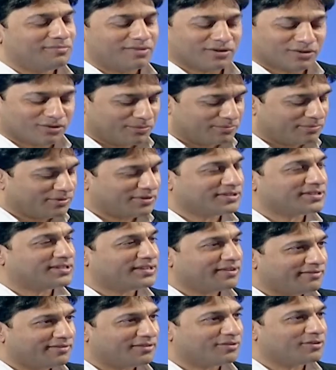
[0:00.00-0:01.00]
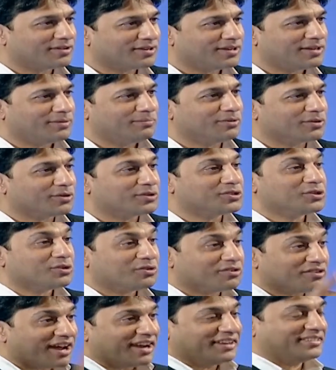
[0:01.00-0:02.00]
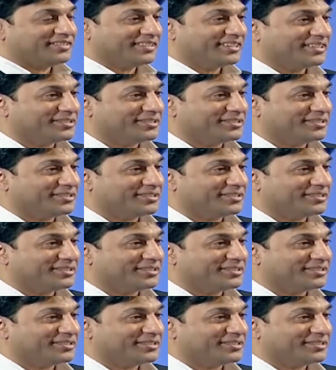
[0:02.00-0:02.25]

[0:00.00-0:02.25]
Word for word: My computer's never wrong because you're right.